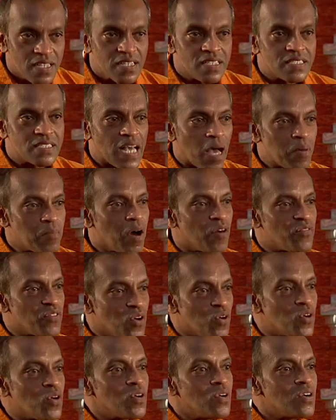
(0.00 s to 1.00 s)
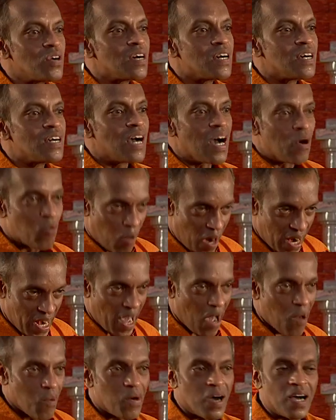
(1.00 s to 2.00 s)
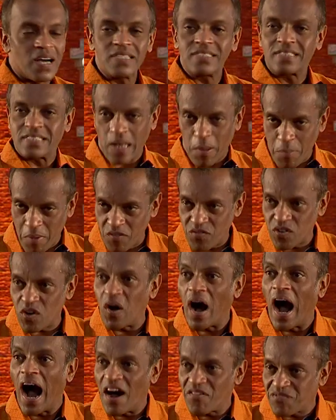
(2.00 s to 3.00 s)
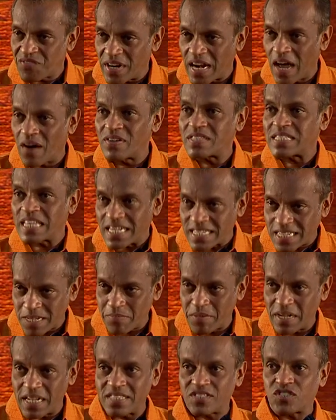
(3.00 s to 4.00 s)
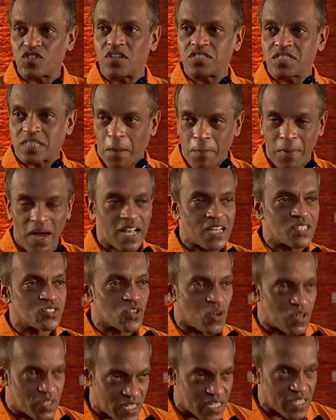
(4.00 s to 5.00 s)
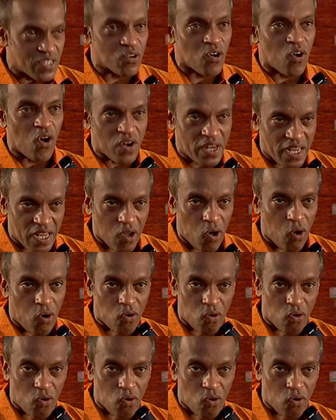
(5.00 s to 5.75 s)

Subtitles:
Some of you, 1 hour. Some of you, half an hour, 30 minutes, your stomach is already roaring.